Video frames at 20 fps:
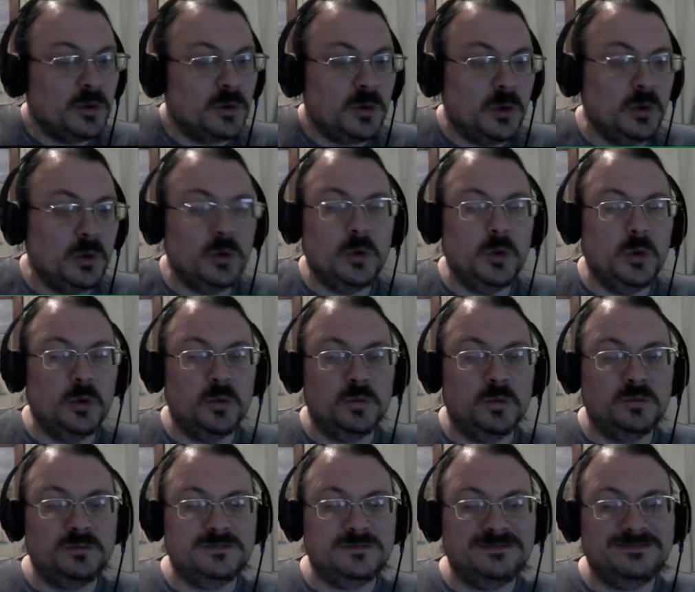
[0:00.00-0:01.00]
who,
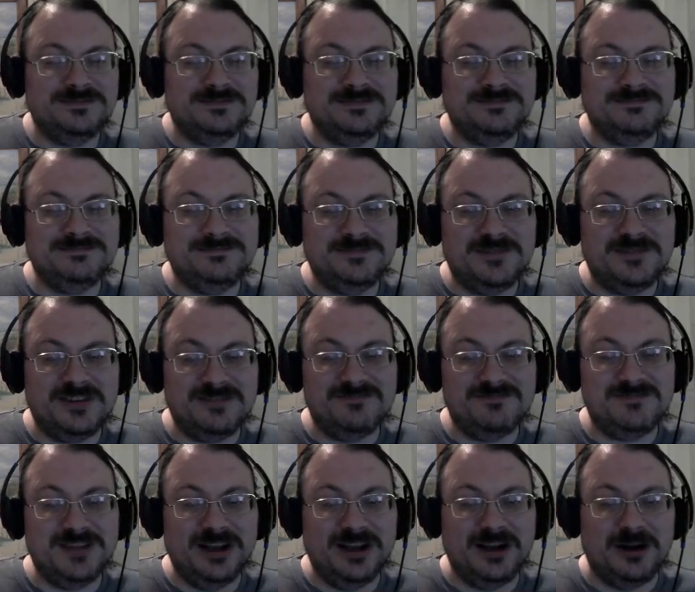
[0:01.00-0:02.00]

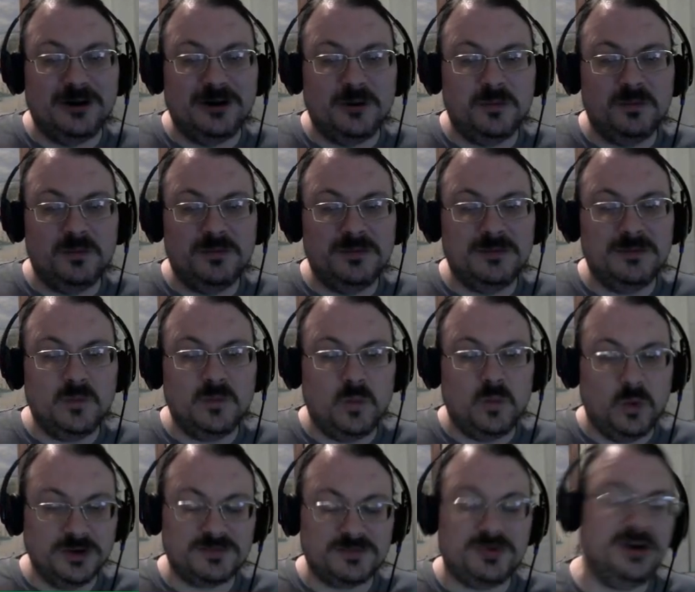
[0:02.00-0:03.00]
you know,
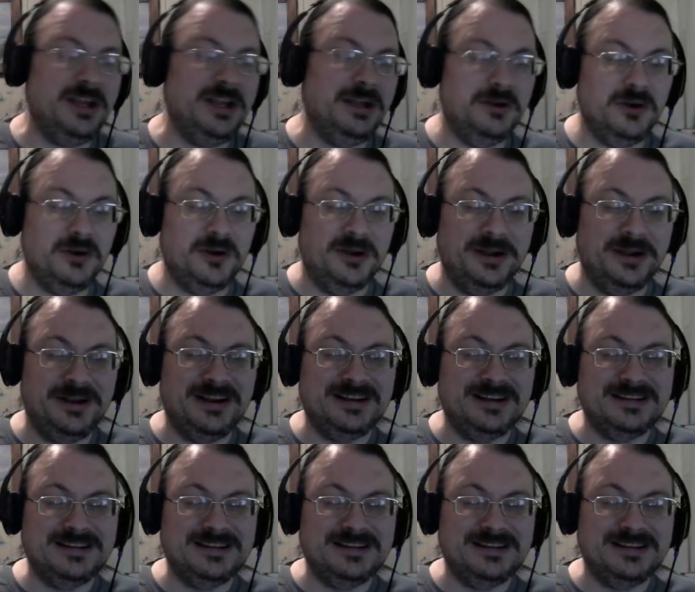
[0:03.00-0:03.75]
was pretty good,